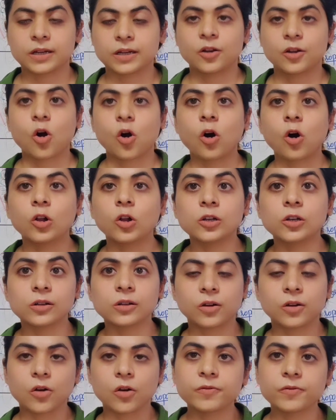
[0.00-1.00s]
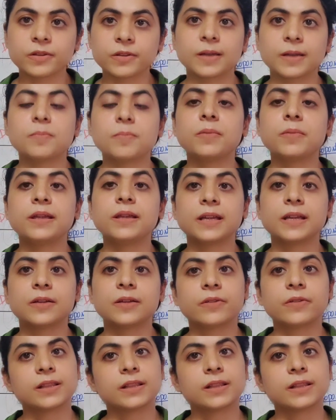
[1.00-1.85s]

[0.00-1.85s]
and all of them behave